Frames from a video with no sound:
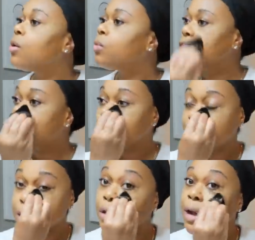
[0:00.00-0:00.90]
which
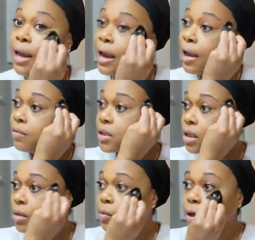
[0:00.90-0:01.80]
it's okay to have
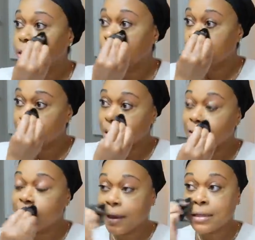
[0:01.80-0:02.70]
tea when you're
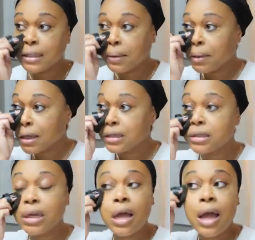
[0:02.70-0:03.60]
intermittent fasting because